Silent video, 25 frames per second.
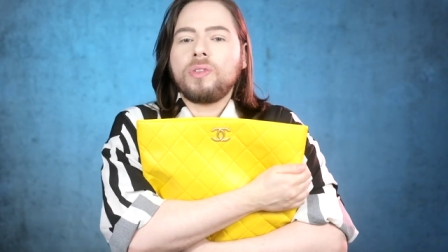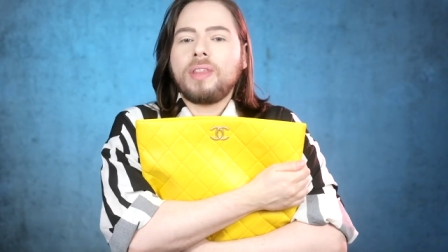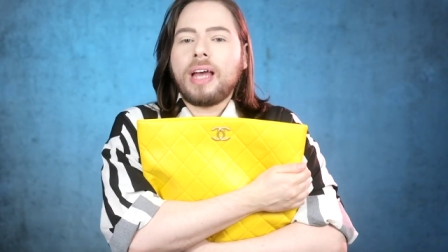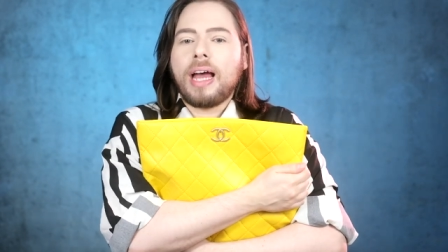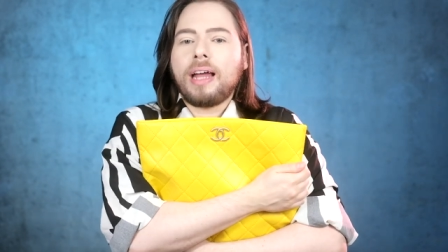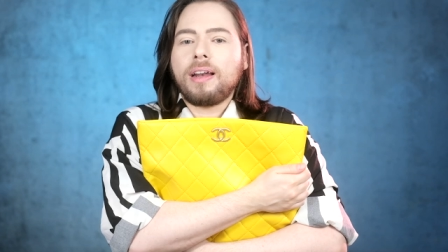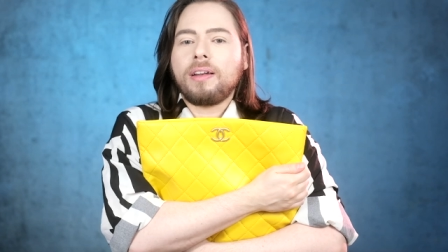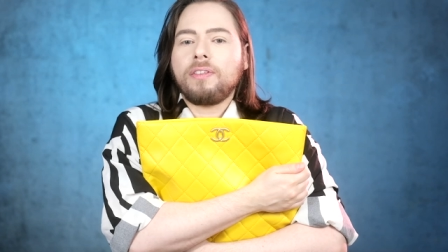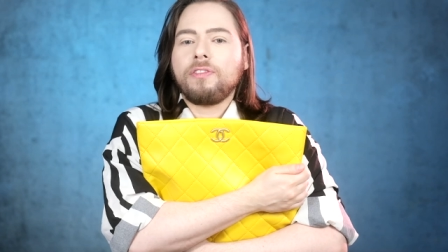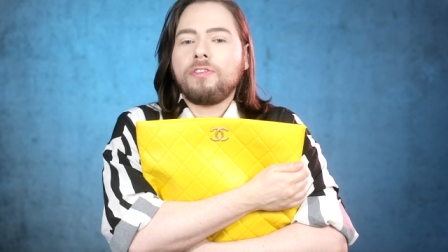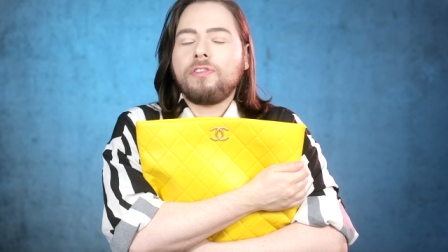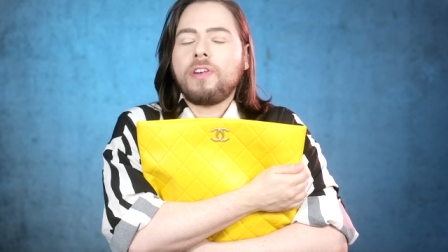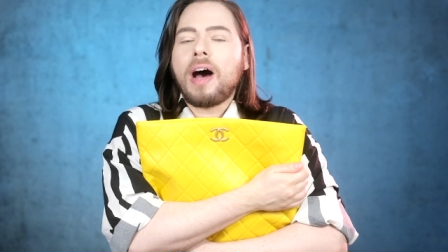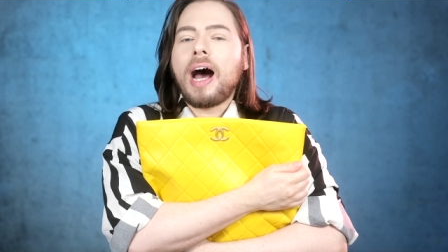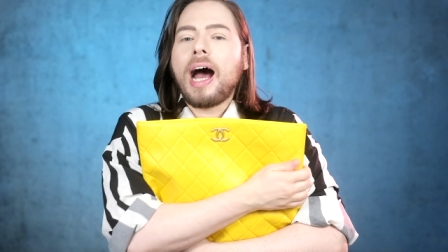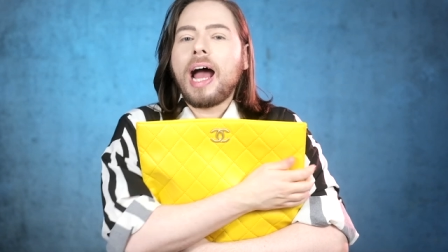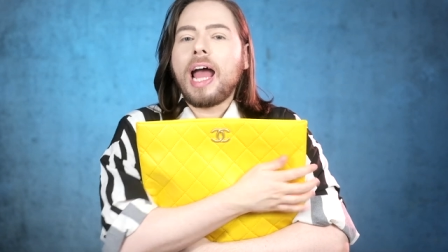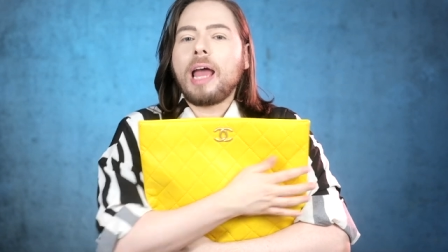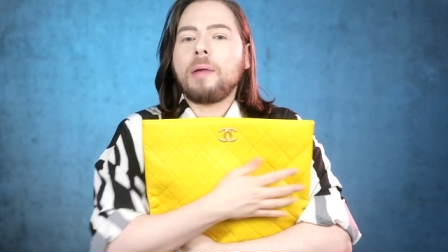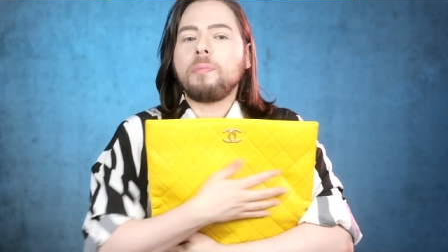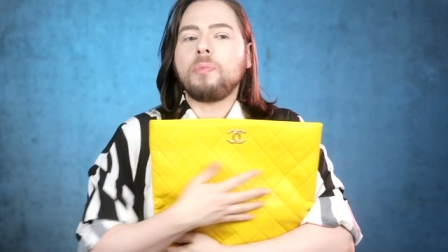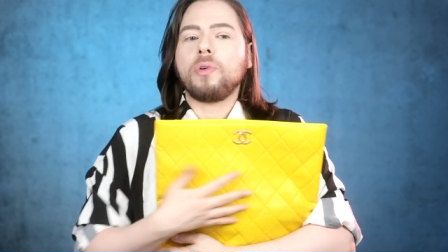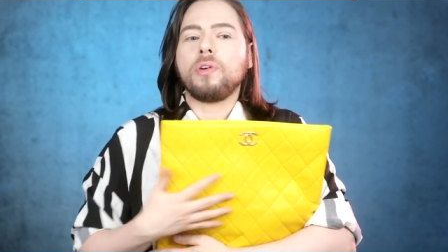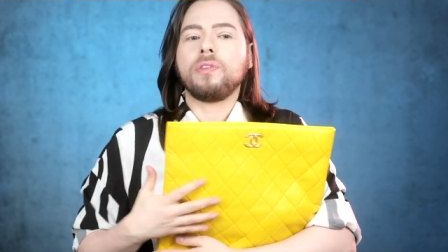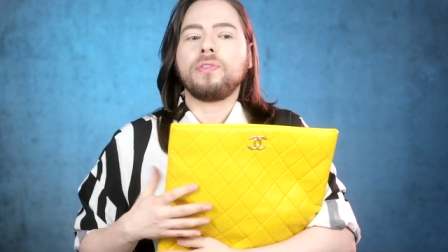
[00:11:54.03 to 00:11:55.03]
that
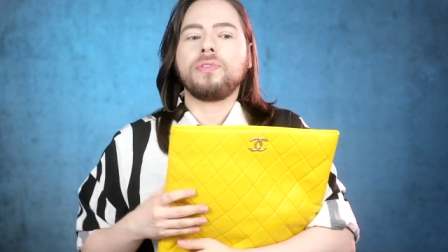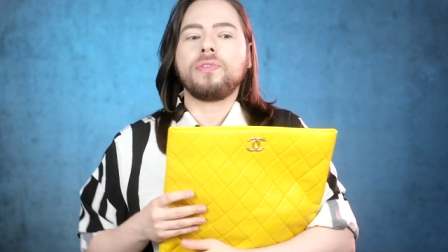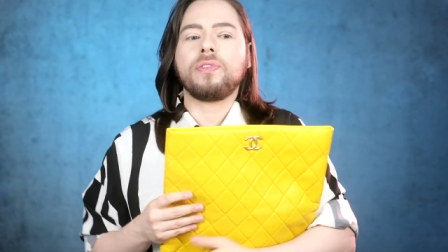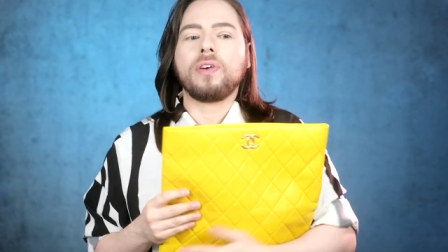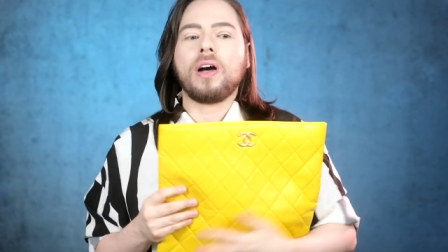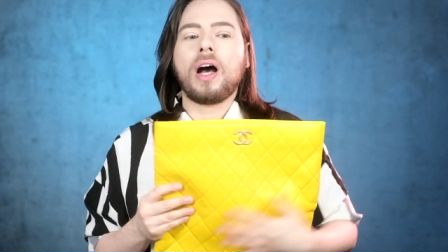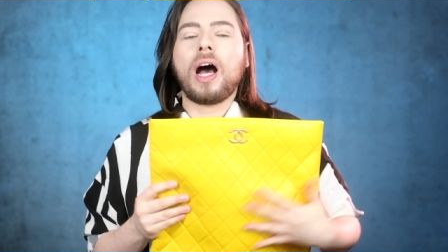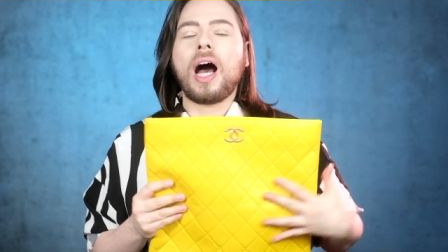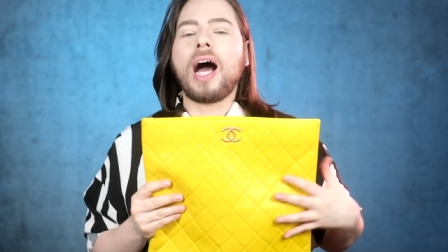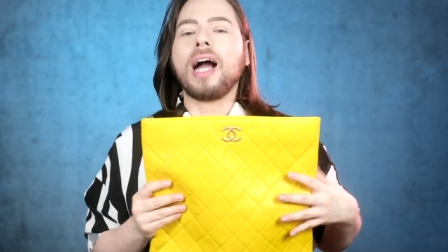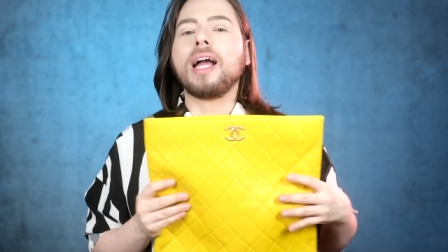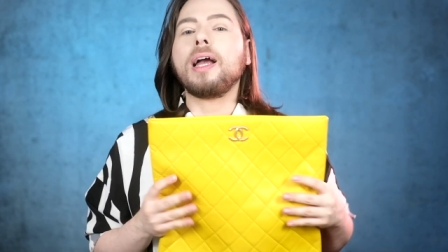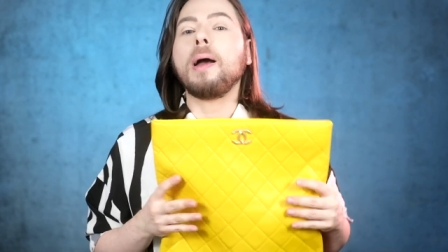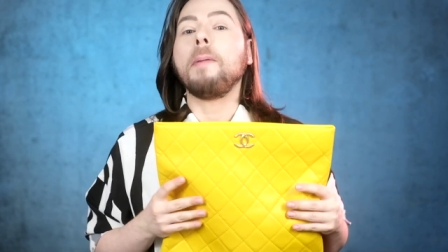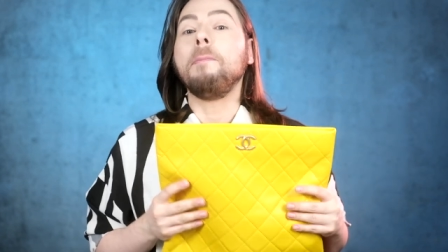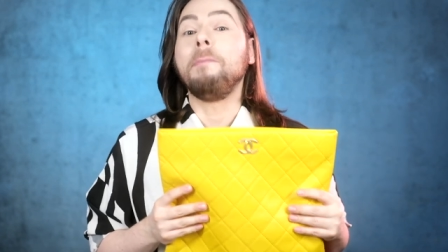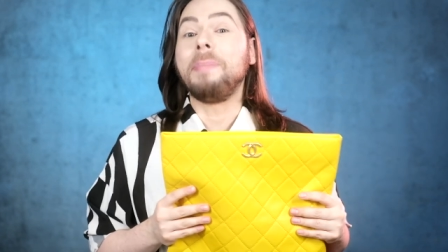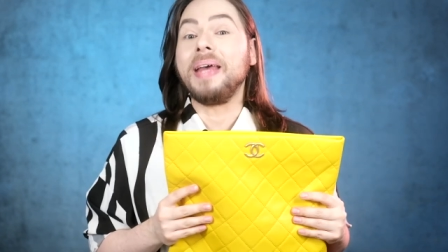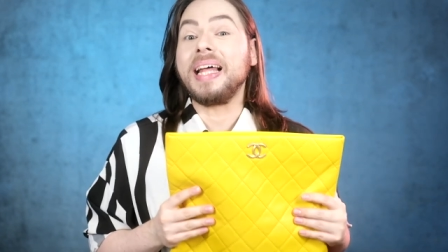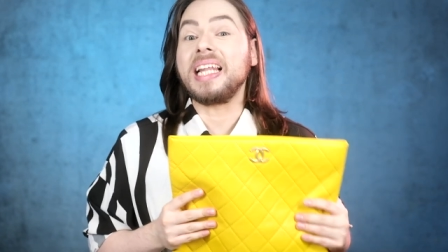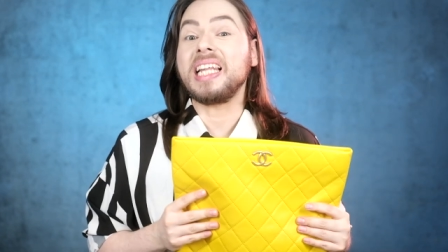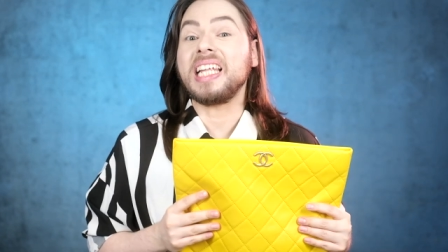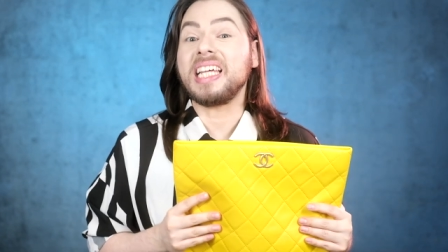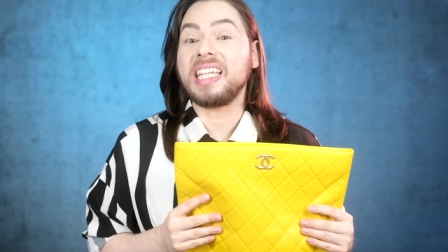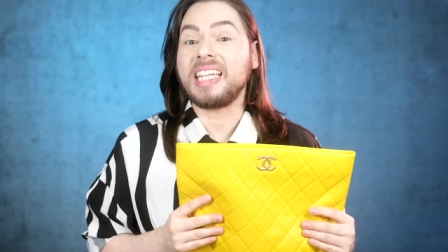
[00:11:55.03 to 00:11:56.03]
vibe of
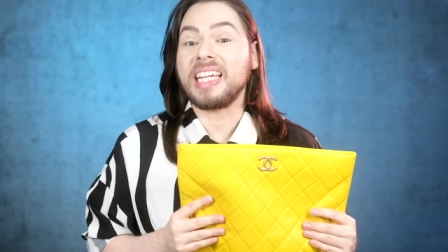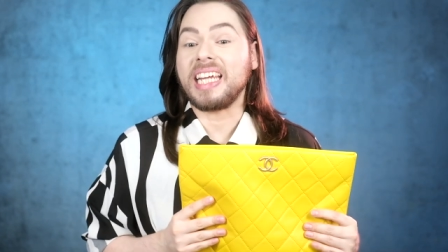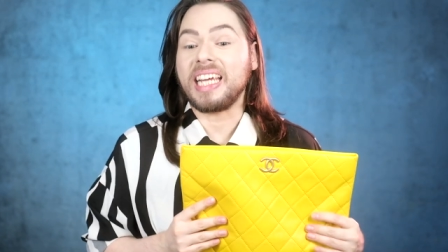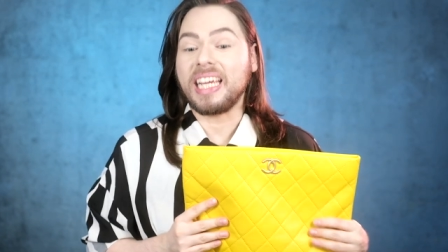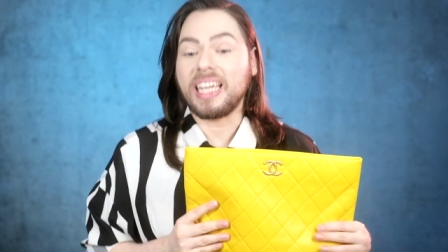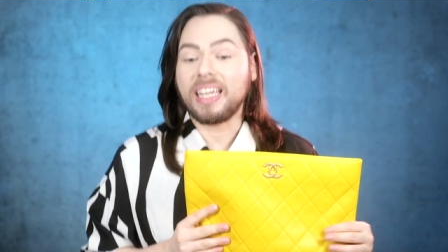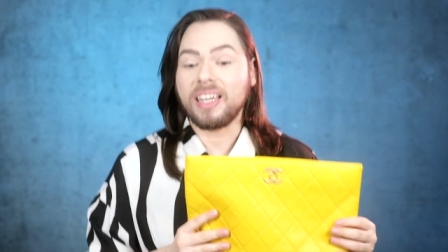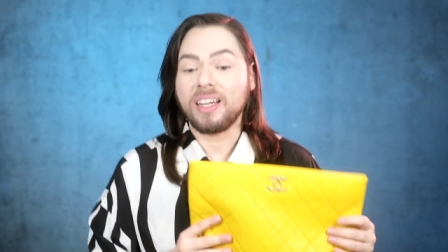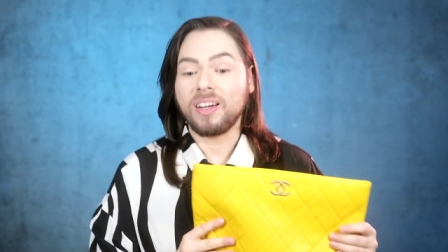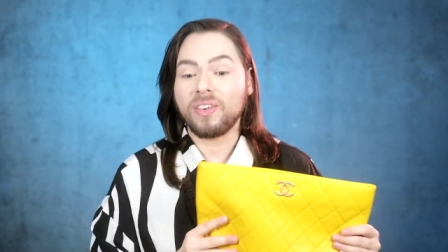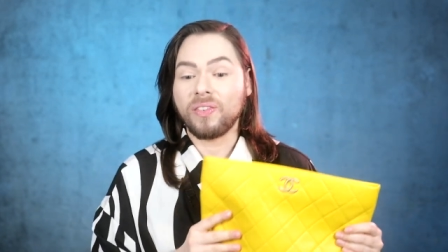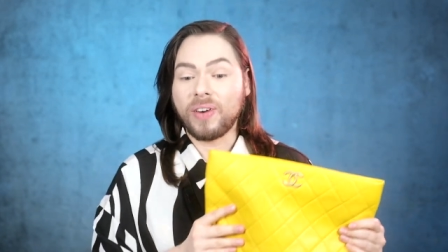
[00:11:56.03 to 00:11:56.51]
huggability,